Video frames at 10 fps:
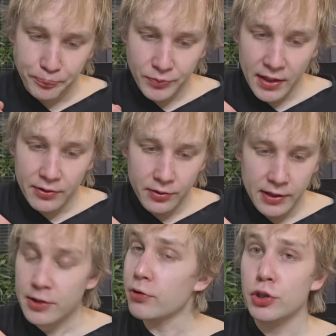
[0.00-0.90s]

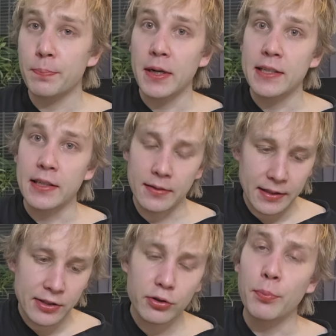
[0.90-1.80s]
It's not spicy,
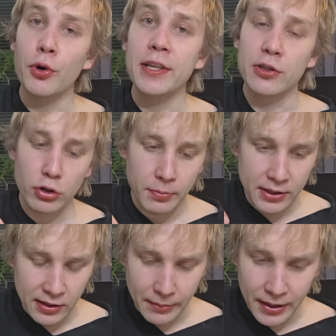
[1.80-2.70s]
it's not burning so much,
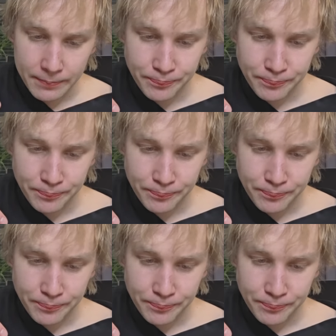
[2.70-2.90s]
I mean.